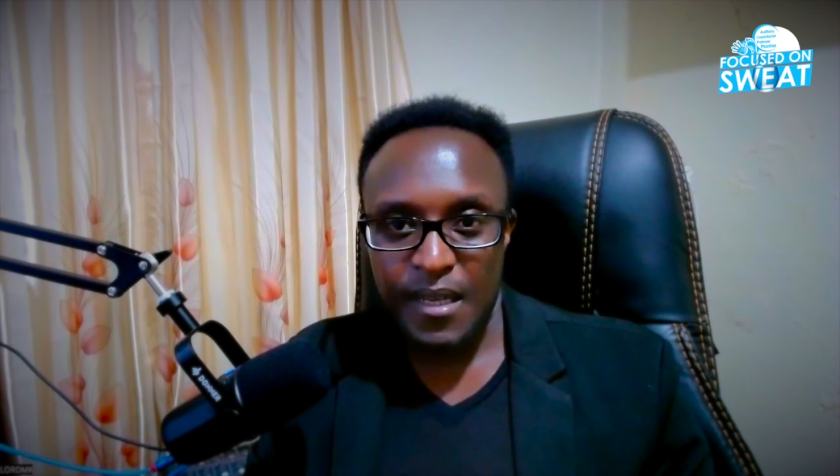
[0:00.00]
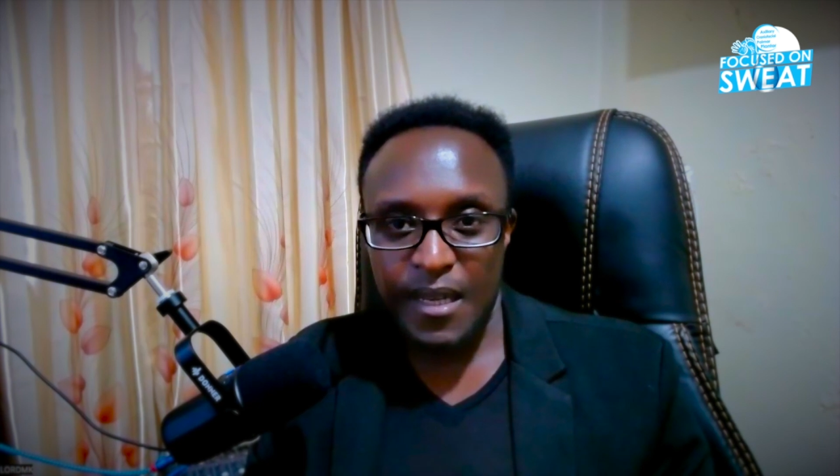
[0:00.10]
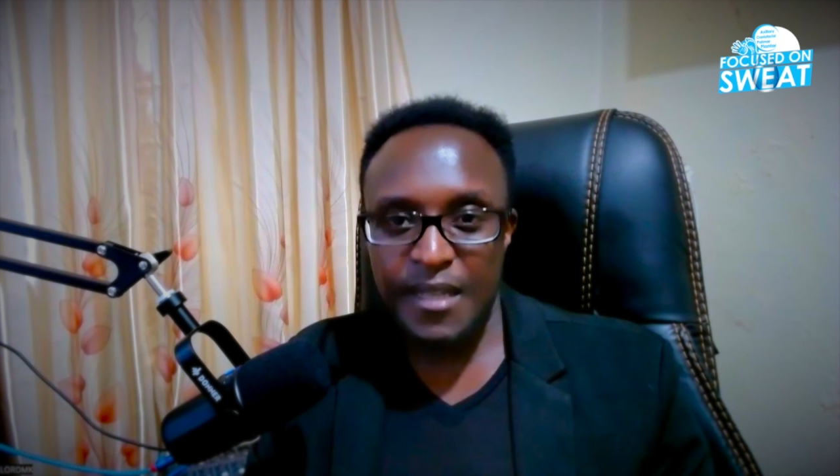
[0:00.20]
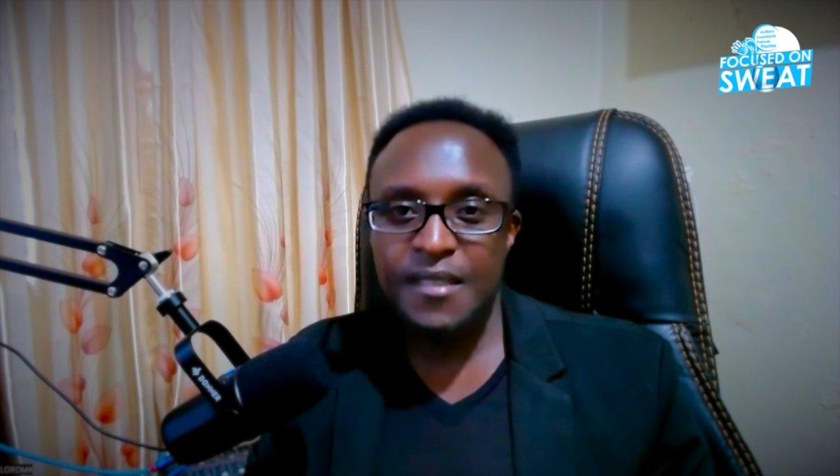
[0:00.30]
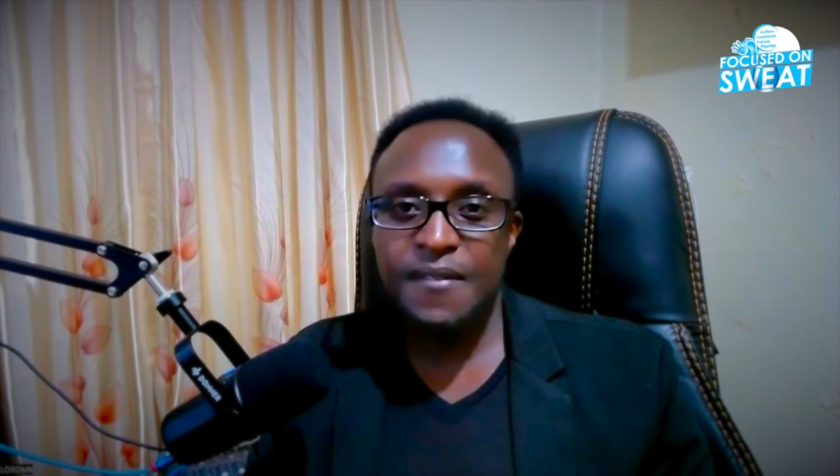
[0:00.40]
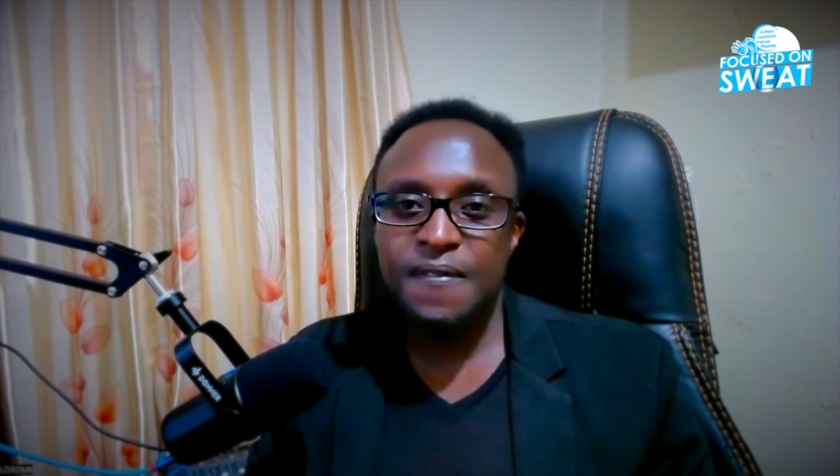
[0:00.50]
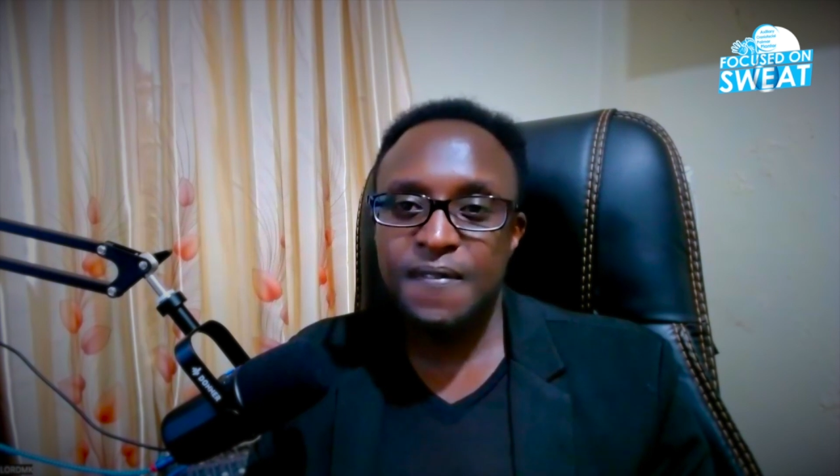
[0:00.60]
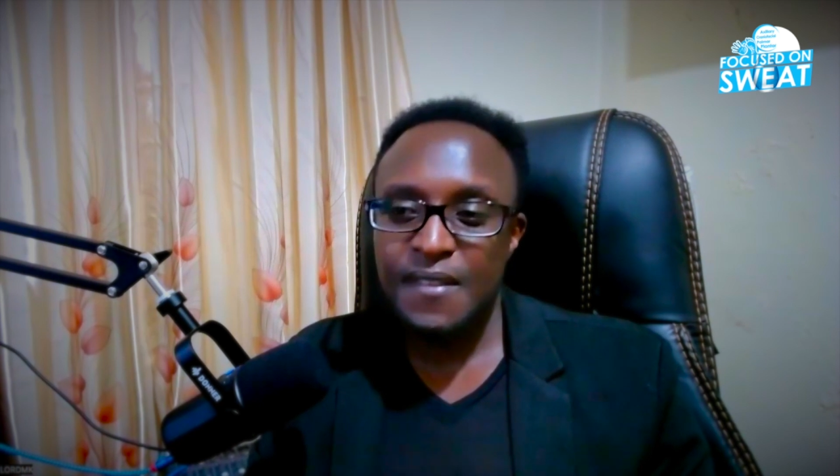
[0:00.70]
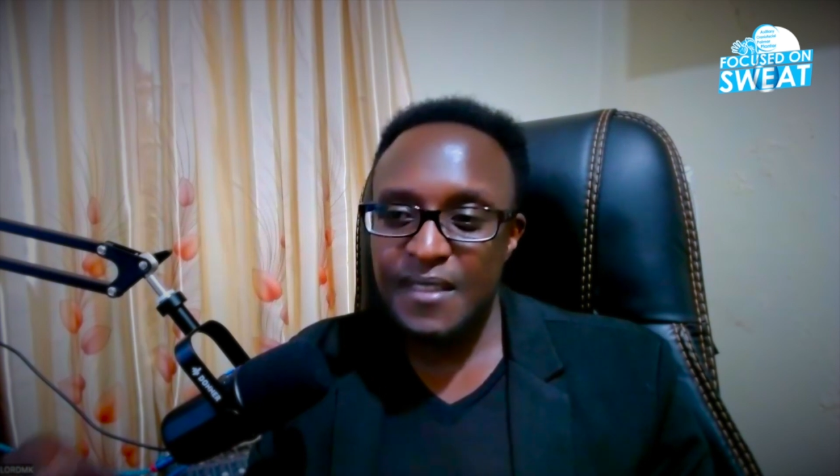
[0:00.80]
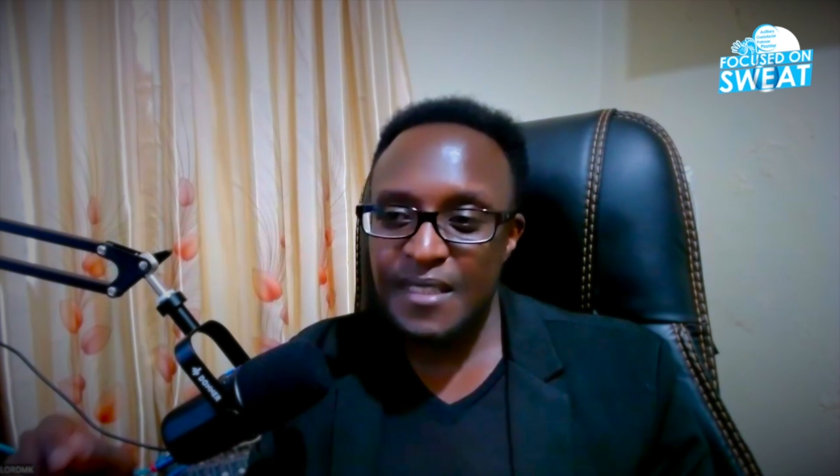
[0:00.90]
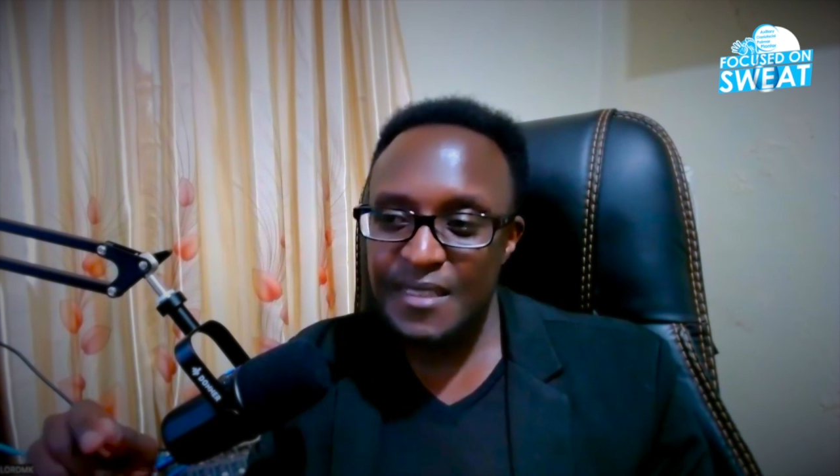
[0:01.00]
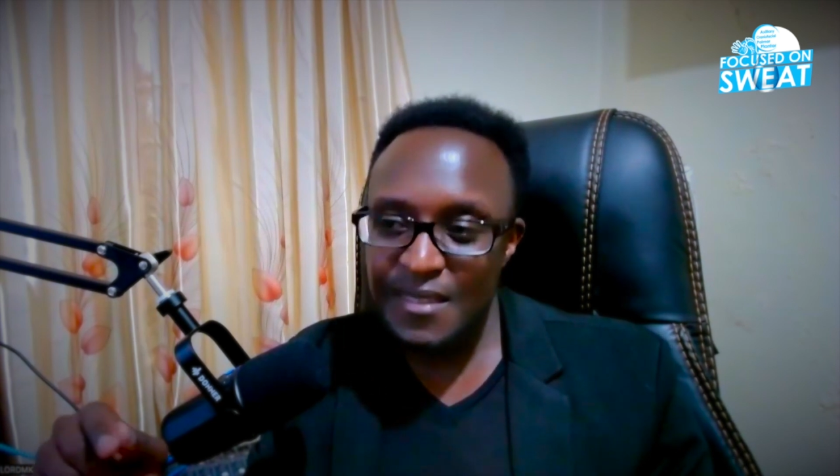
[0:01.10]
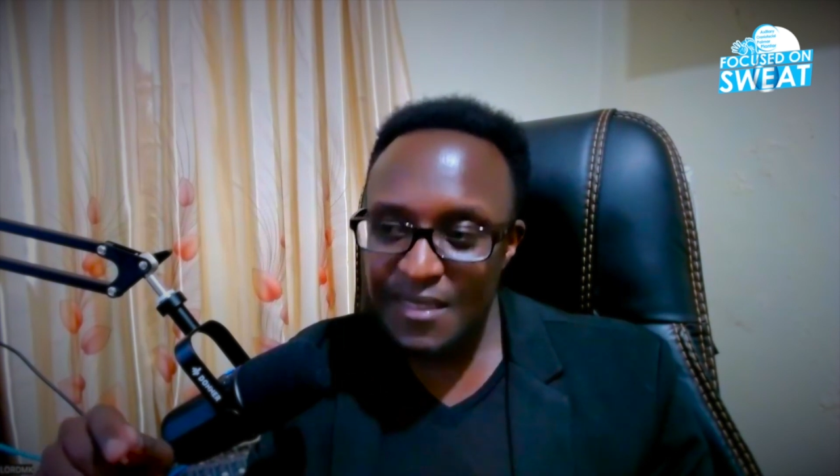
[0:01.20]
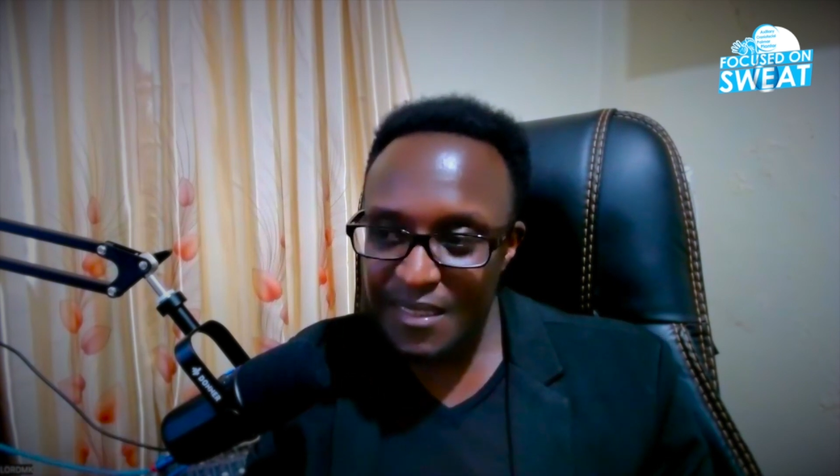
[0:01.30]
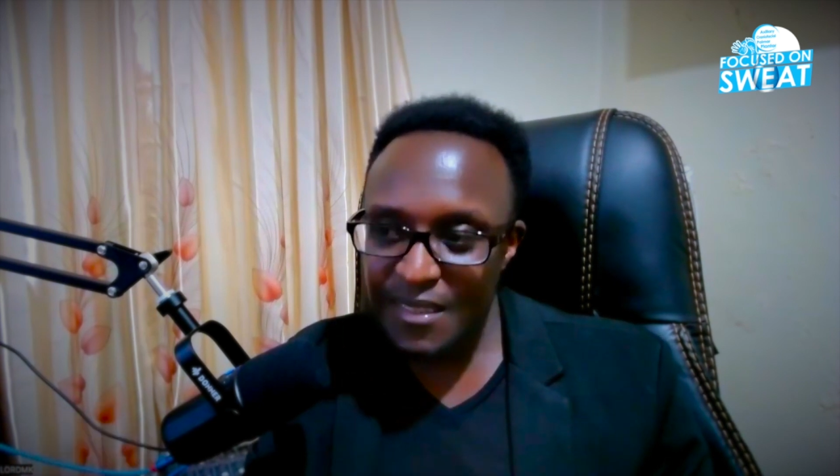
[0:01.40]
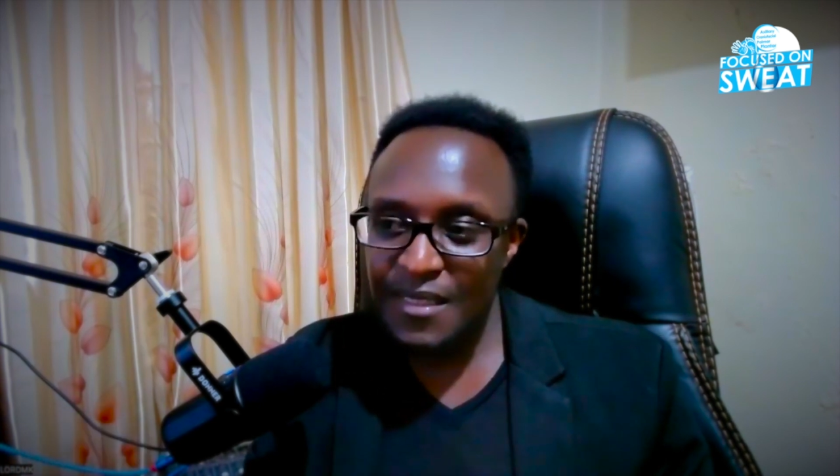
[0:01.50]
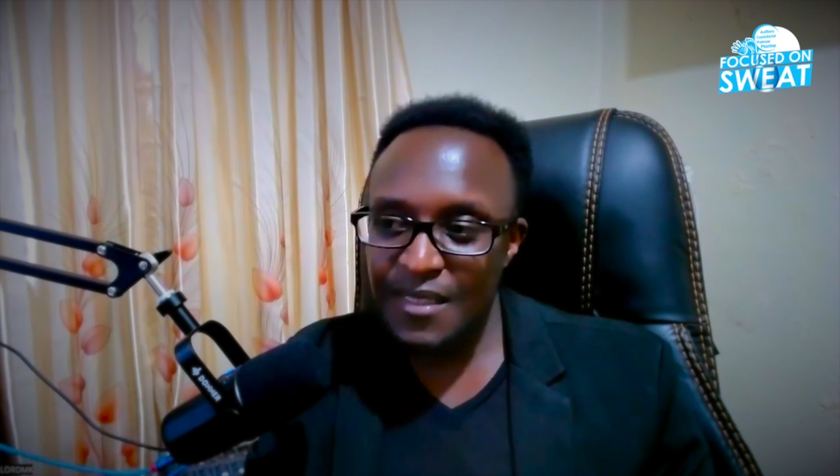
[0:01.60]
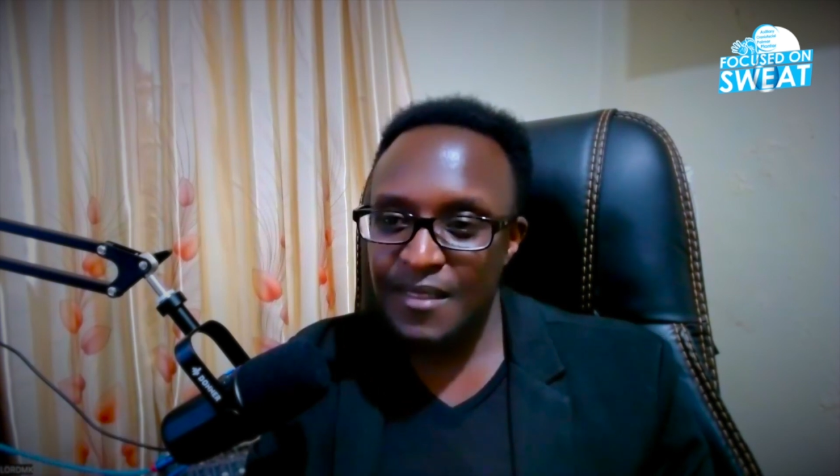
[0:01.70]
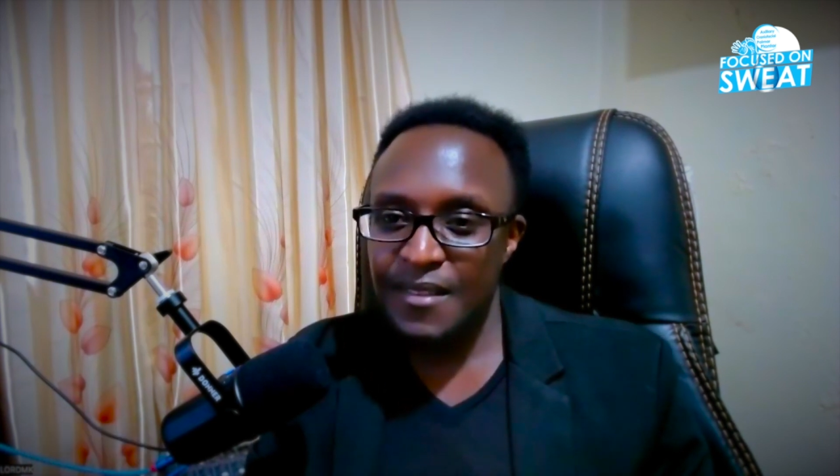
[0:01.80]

And if they still